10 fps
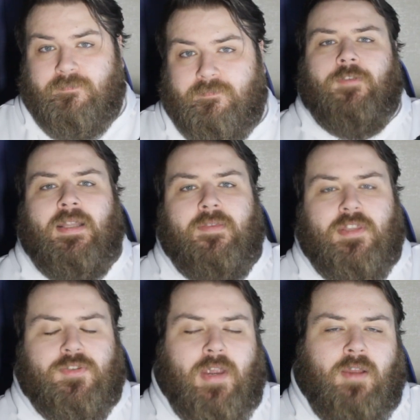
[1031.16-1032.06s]
Finally, for
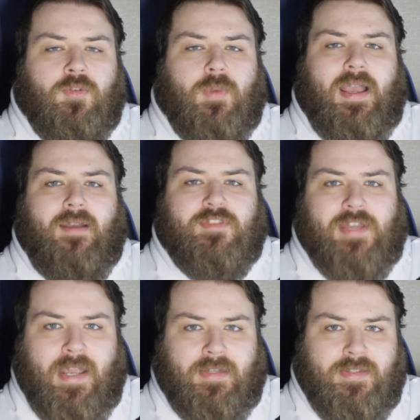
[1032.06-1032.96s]
this round, we have
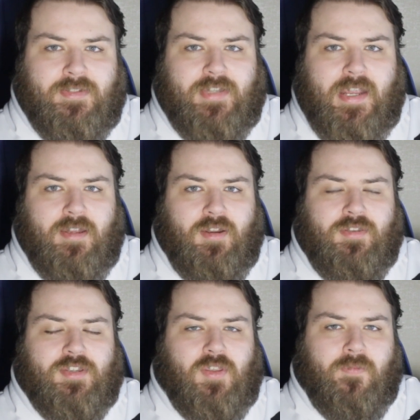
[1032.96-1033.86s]
St Helens taking on
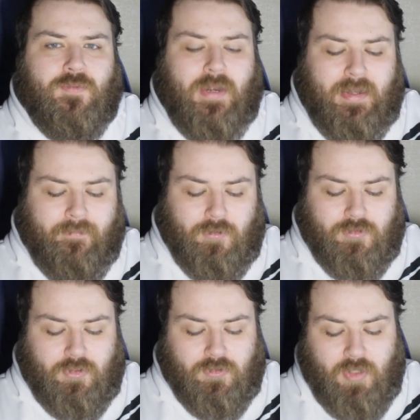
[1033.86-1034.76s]
the Salford Red Devils.
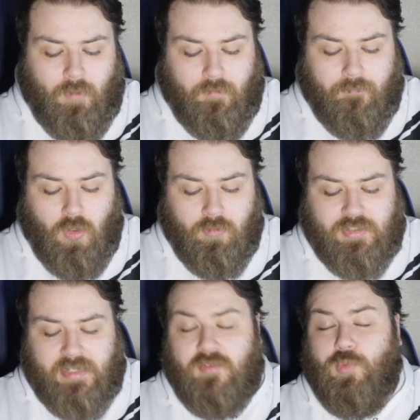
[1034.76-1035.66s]
So starting with form,
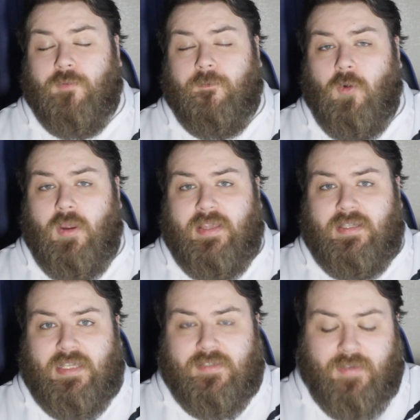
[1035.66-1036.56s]
Saints have won 4 in their
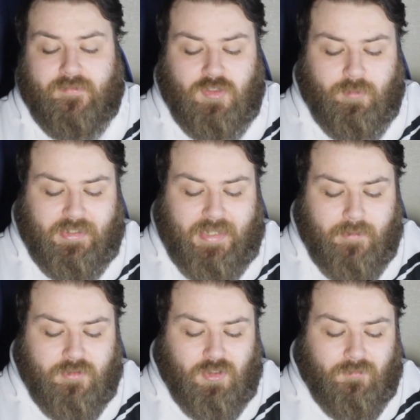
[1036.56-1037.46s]
last 5 Super League
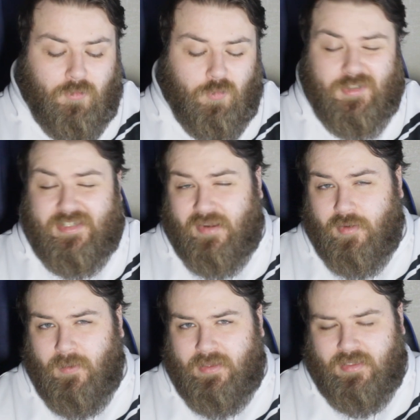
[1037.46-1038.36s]
games. Salford have won
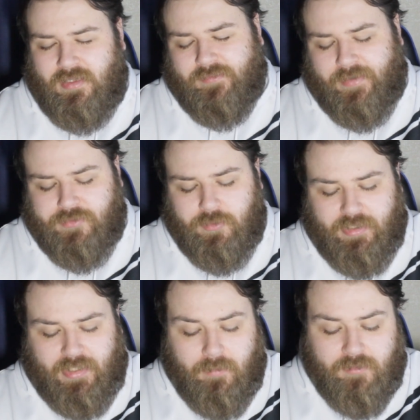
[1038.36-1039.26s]
0 in their last 5 Super
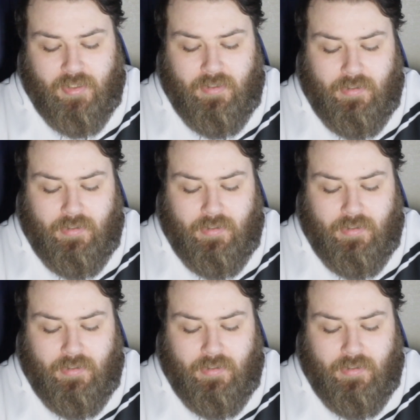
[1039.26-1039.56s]
League games.